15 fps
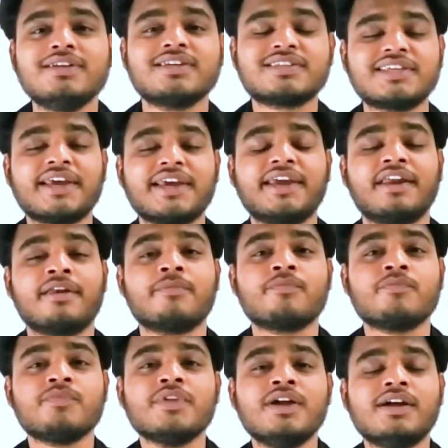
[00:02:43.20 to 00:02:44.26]
Second,
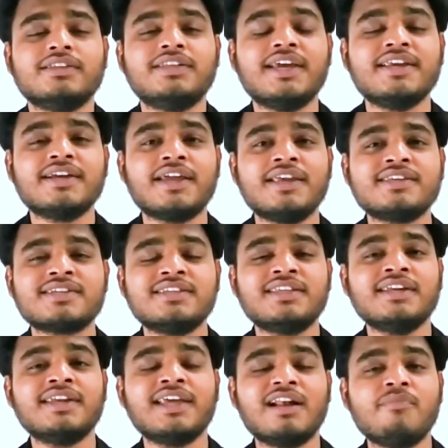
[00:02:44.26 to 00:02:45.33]
the increase in
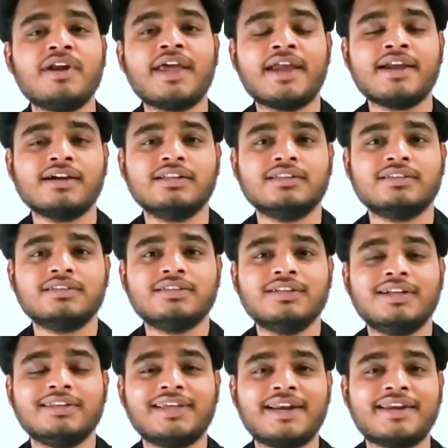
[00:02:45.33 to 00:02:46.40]
the nail bed angle,
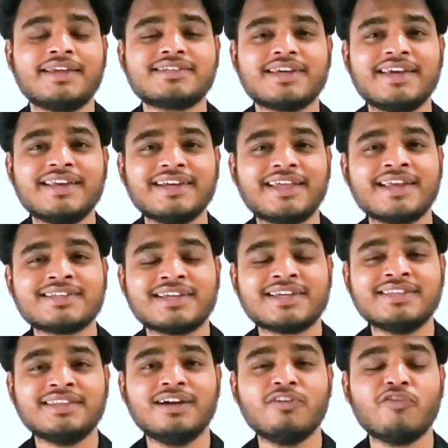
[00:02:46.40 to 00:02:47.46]
that is increase
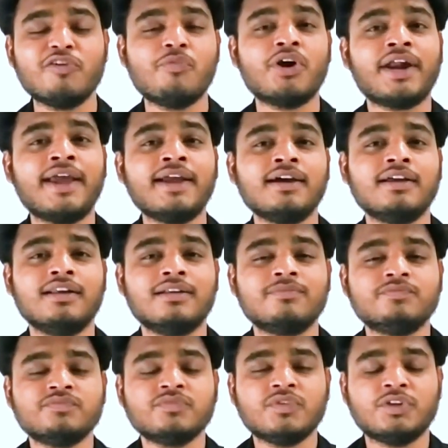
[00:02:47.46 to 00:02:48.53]
in the Lovibond angle.
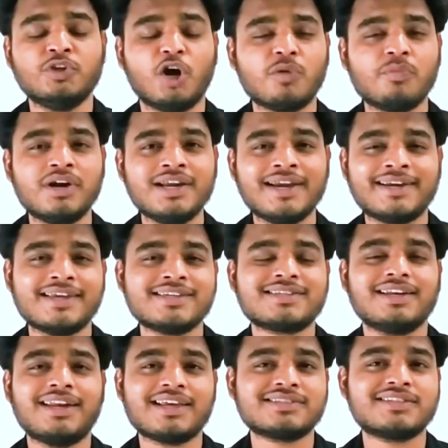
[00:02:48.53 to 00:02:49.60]
Normally it is
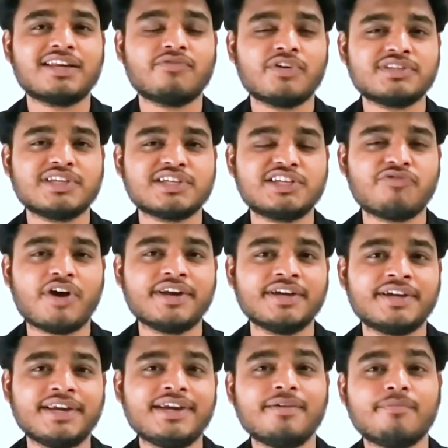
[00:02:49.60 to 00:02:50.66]
less than 165
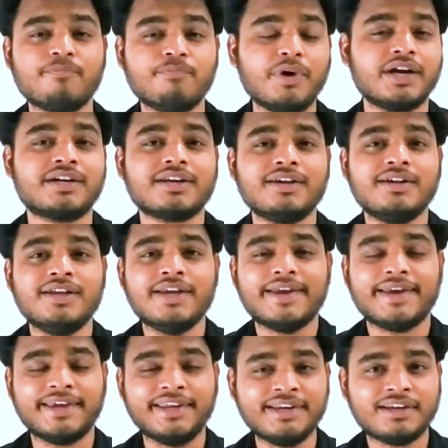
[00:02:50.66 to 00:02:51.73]
degree, but
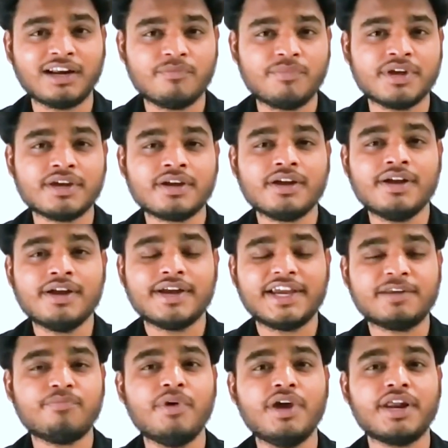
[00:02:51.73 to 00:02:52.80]
in clubbing,
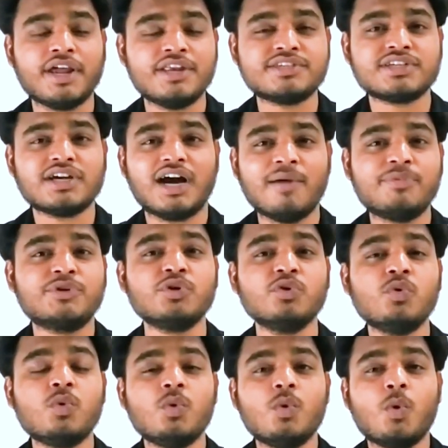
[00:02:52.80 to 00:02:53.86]
it may range up to
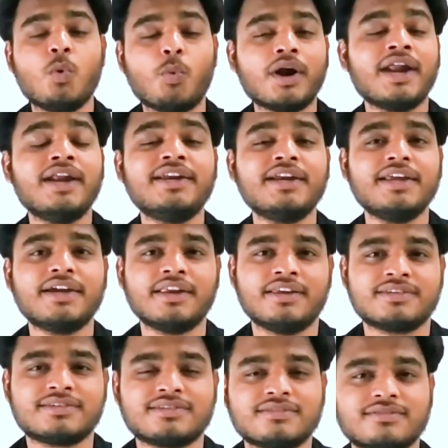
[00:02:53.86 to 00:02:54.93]
190
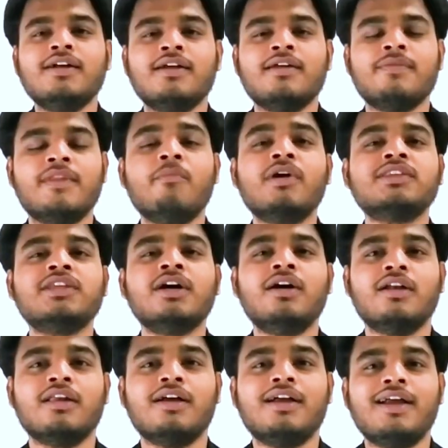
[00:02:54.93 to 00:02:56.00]
degrees. Number
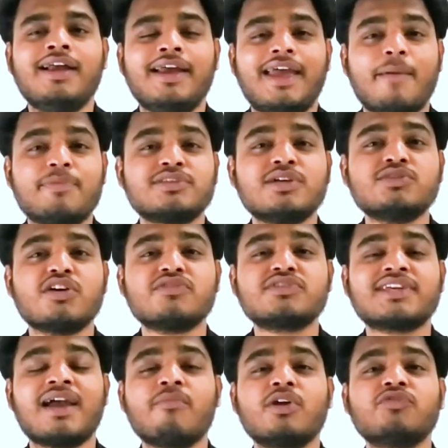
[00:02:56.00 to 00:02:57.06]
third, absence of
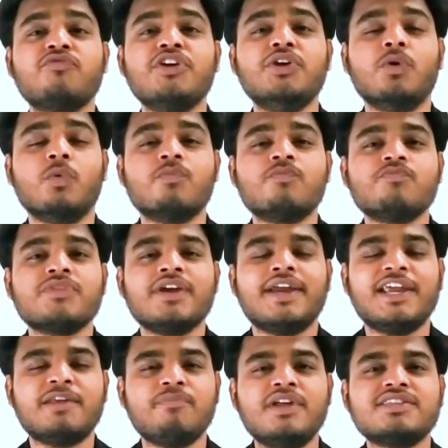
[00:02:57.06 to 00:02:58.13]
Schamroth window.
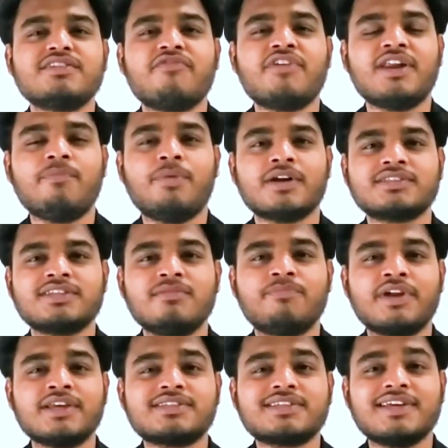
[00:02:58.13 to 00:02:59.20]
It means when a person
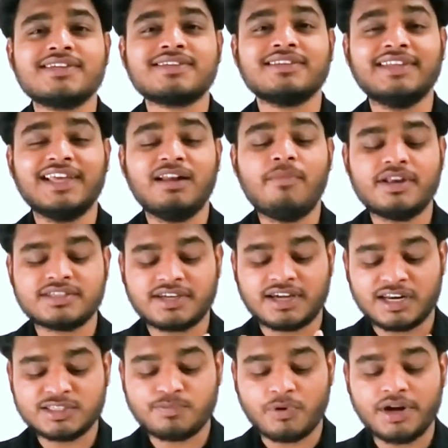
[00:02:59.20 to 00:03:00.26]
brings his nail beds
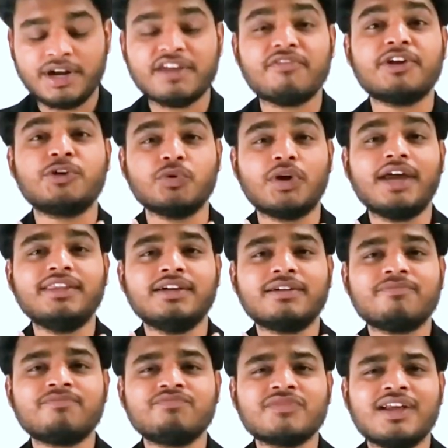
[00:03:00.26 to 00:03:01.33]
corresponding with together,